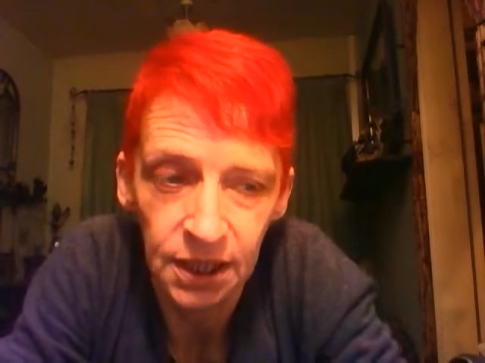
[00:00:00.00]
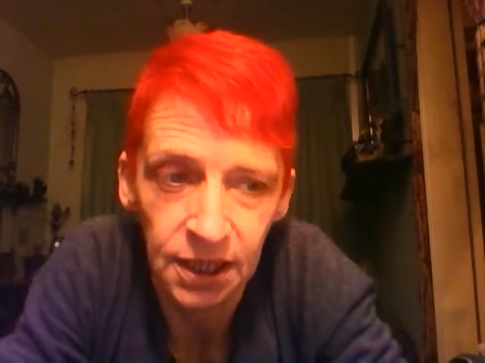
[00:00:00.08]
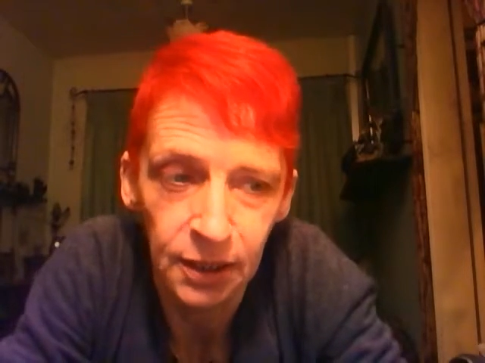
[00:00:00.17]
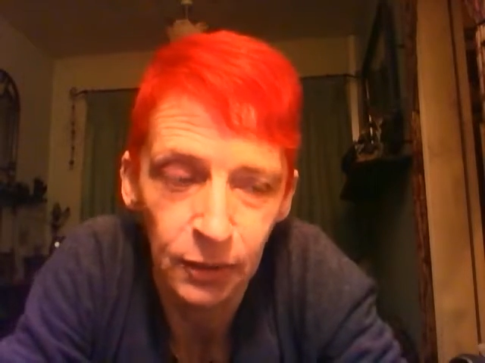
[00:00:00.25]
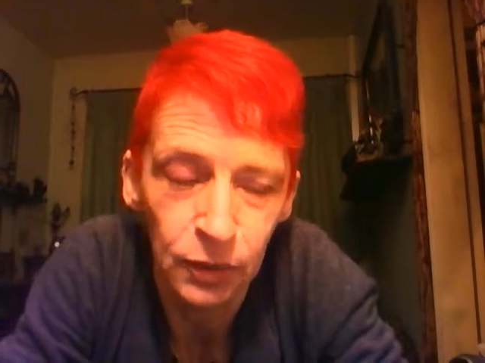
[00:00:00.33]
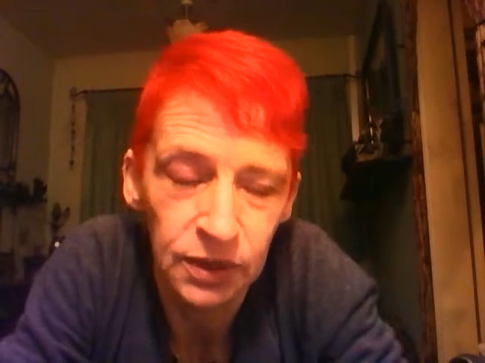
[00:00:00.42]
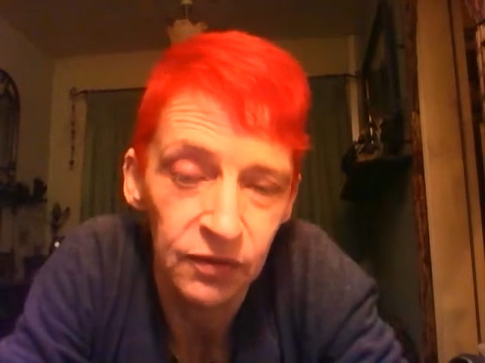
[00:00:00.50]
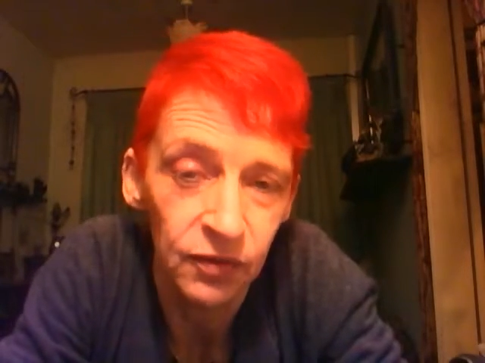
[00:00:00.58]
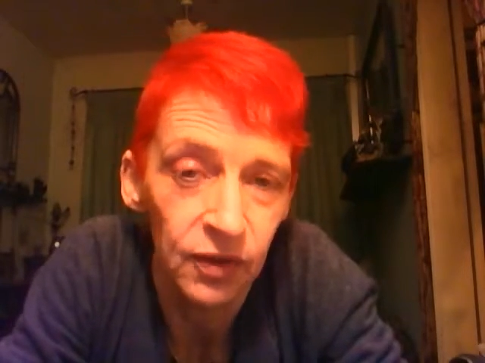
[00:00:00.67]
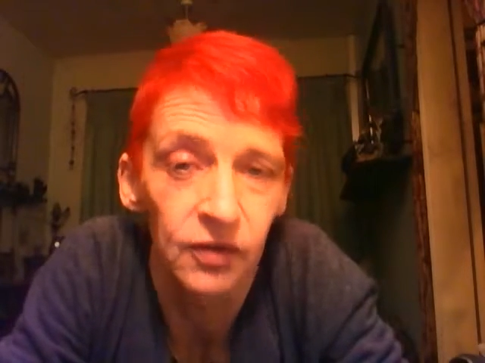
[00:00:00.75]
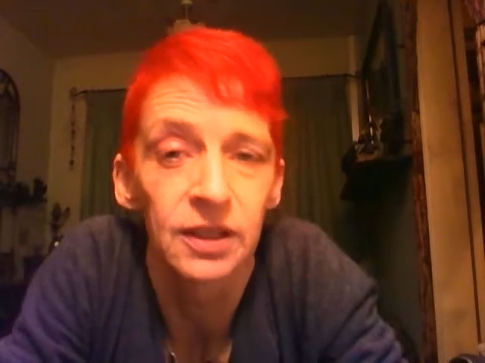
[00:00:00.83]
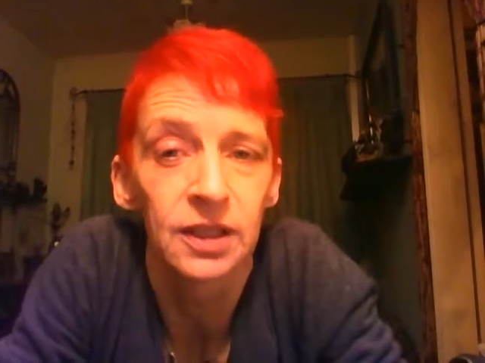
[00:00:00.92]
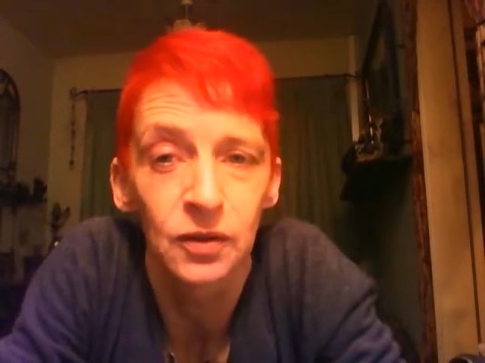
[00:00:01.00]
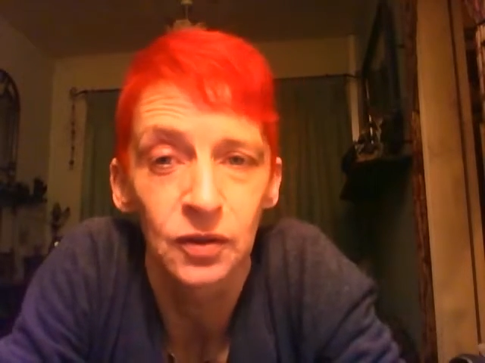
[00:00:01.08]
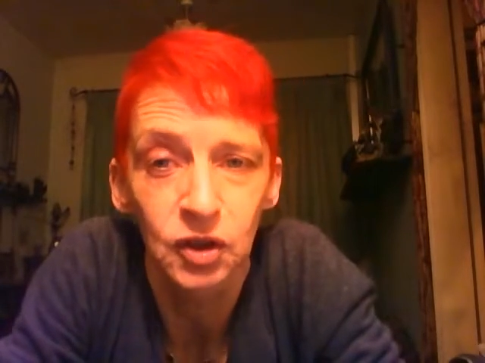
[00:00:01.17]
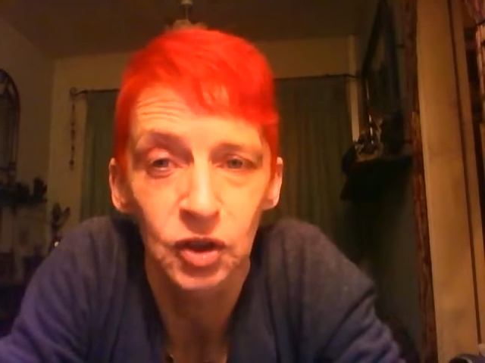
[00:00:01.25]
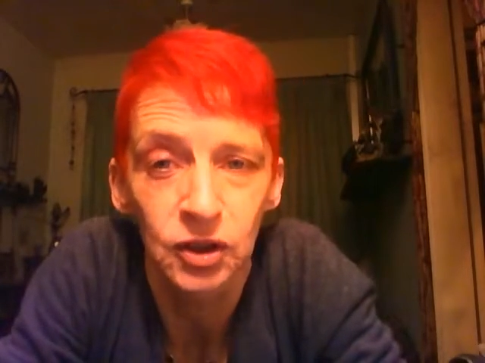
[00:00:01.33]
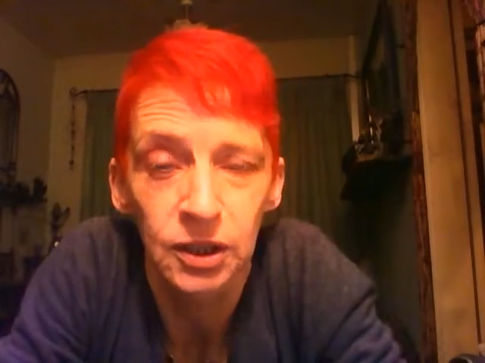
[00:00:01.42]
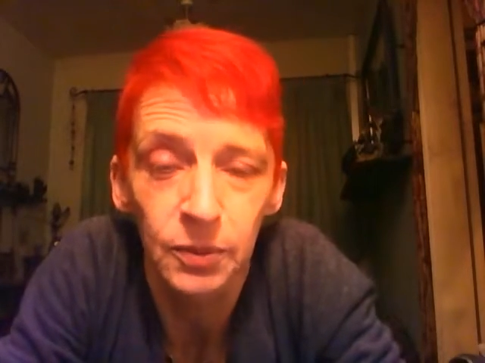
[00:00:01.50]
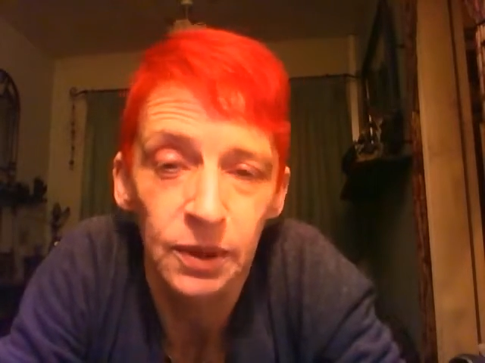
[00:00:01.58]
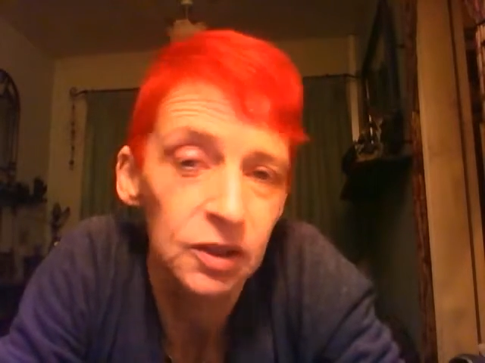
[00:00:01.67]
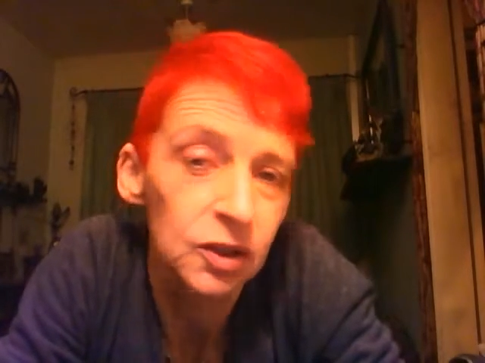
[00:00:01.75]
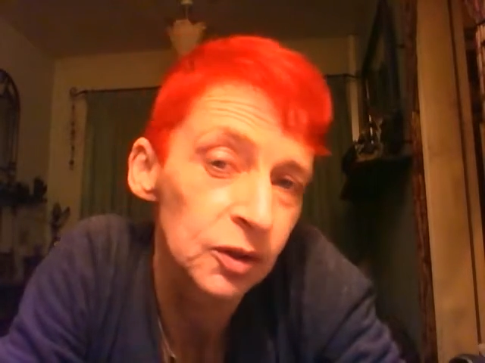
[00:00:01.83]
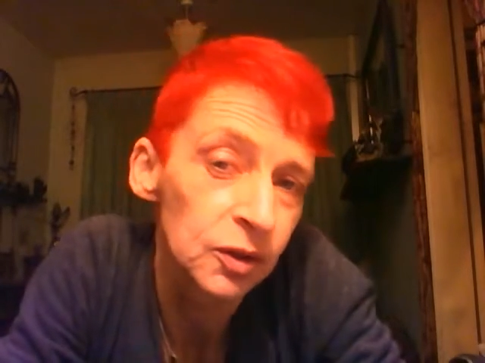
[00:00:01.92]
It was a very long trip.
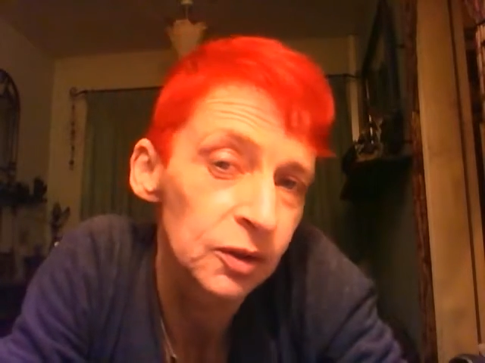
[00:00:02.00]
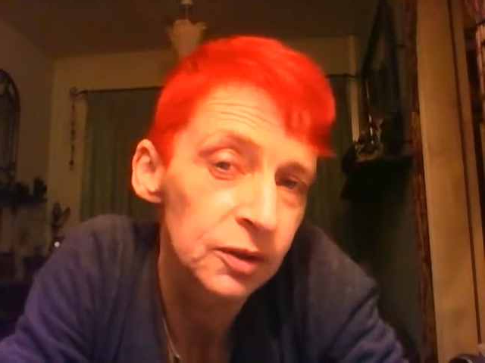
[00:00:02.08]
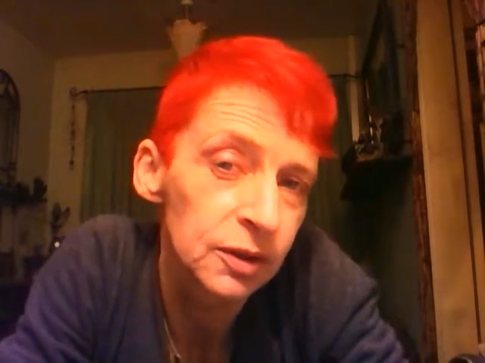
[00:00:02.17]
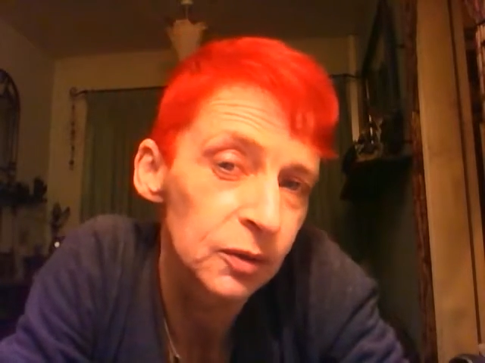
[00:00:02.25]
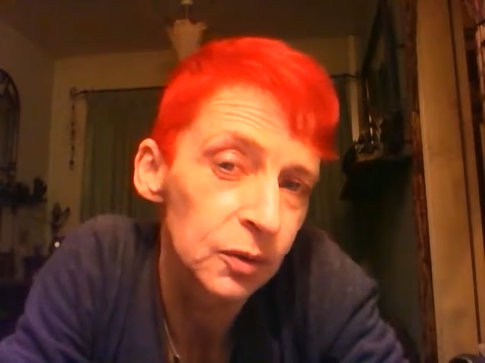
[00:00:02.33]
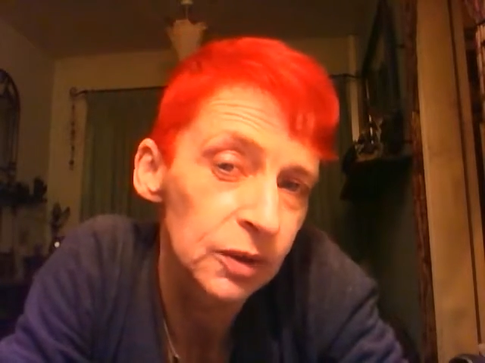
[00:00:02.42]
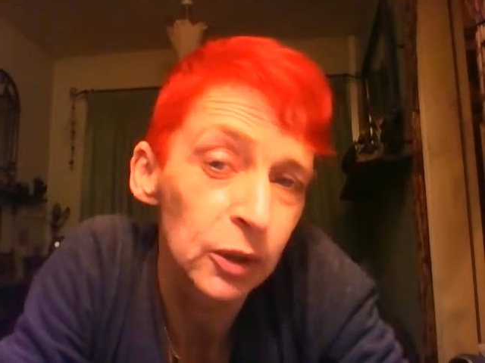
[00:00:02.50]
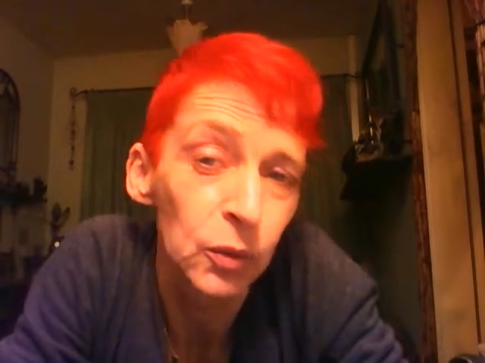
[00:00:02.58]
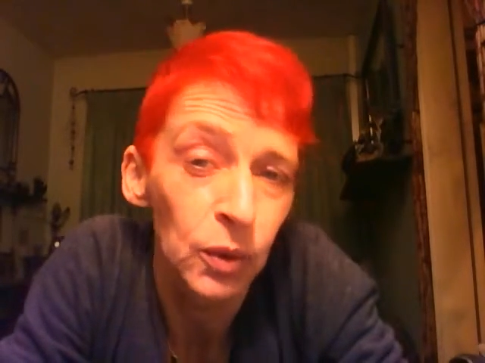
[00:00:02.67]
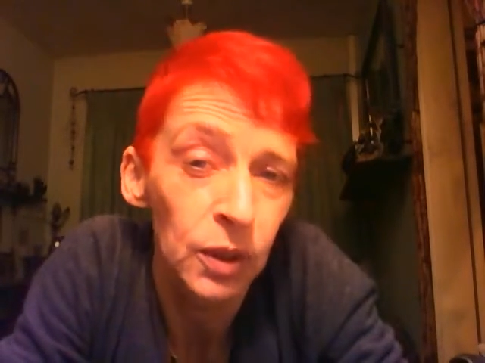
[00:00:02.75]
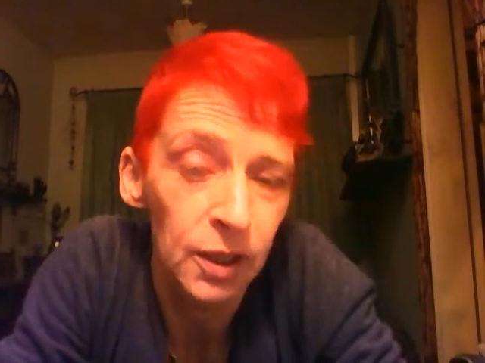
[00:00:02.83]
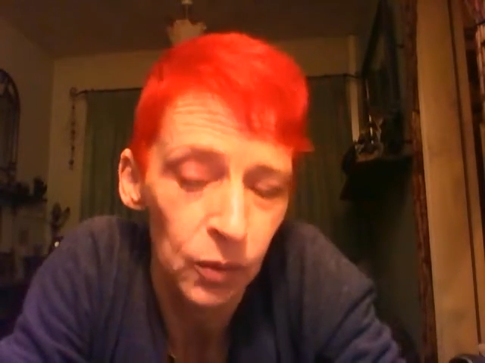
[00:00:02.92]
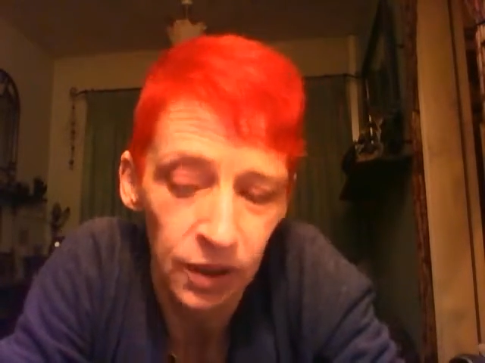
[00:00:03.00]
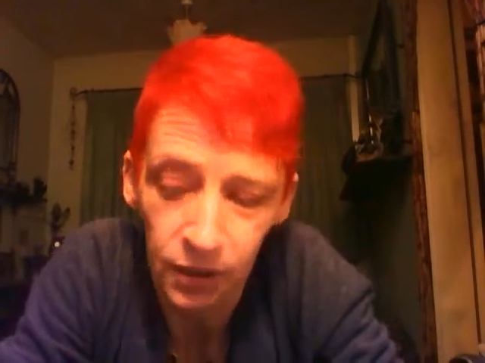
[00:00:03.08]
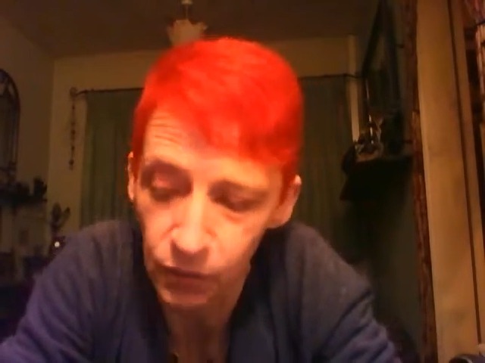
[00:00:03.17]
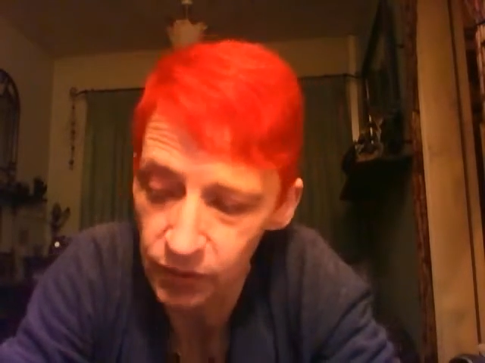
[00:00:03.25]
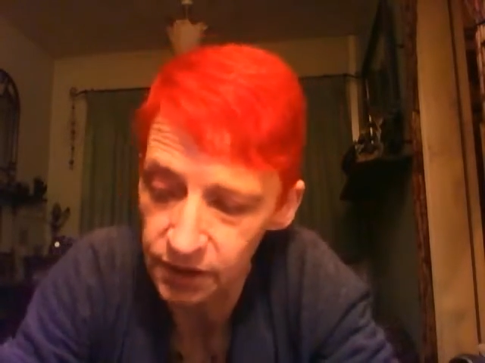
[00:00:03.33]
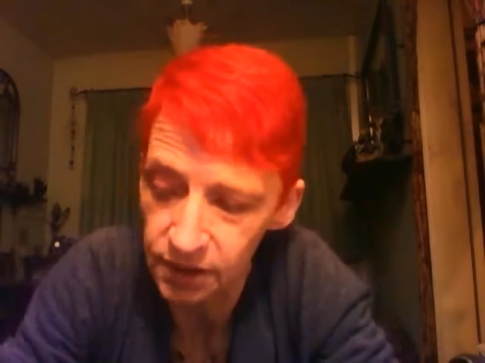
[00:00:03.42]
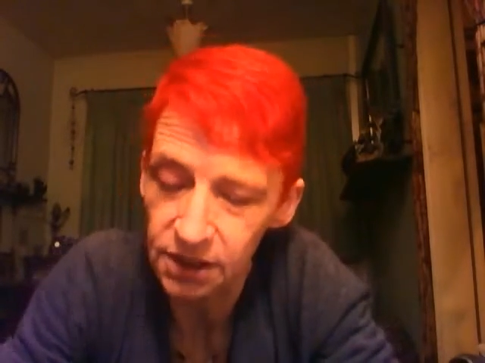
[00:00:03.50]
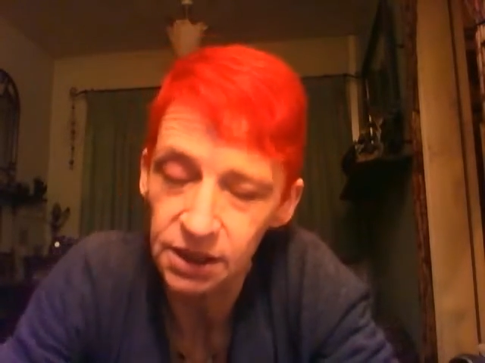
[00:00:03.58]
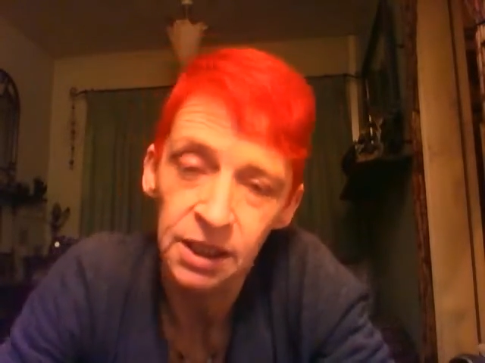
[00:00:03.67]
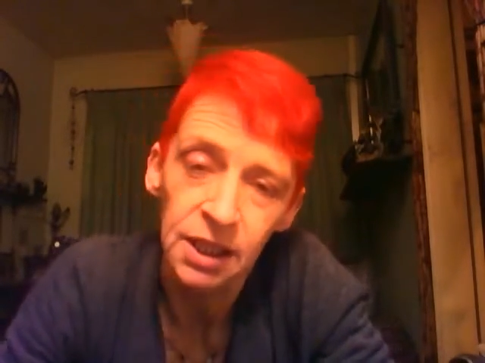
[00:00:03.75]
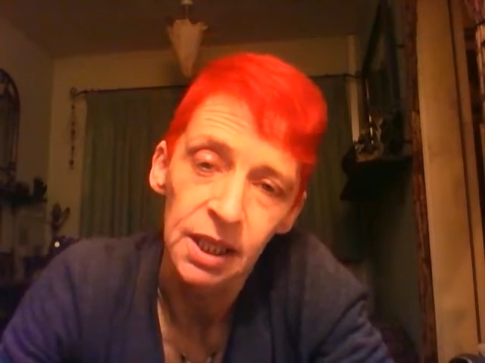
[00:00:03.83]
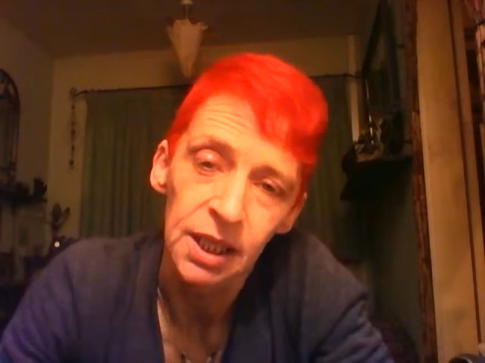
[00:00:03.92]
I took little YY with us.